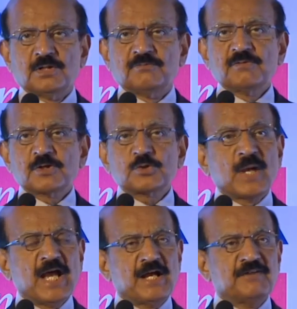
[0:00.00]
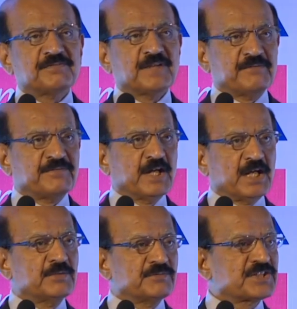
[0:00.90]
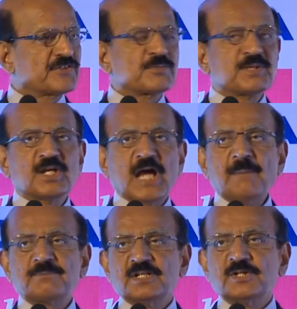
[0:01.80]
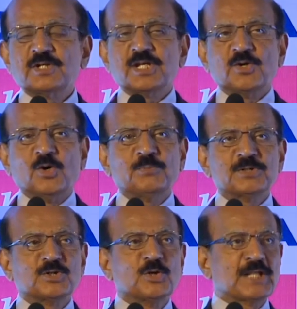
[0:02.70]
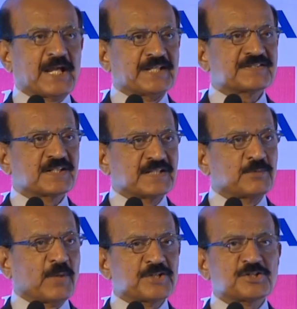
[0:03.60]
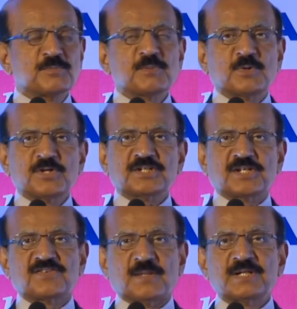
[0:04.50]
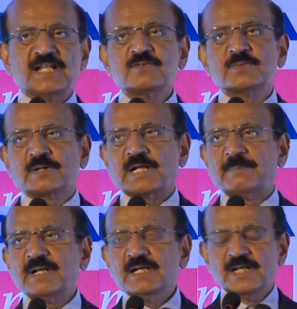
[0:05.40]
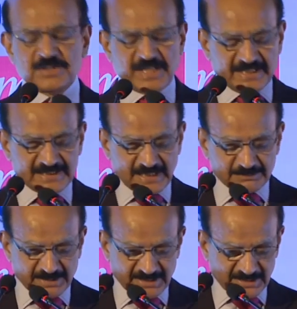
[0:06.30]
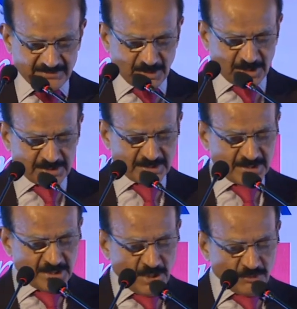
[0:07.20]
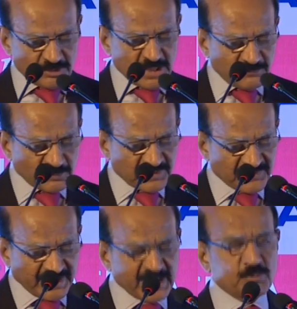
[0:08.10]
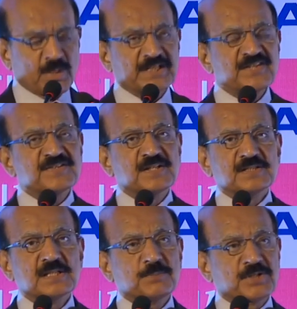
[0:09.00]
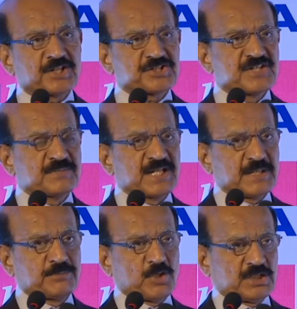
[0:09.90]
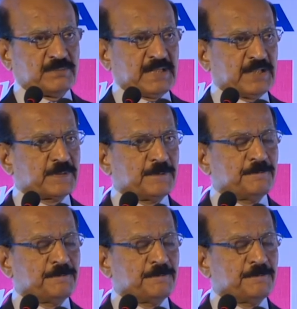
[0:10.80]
we were to have a world which is to be absolutely open, globalized, then why should we be protected? Somebody else would have come and taken that particular slot. So therefore, the second one is the protectionism that I'm talking about.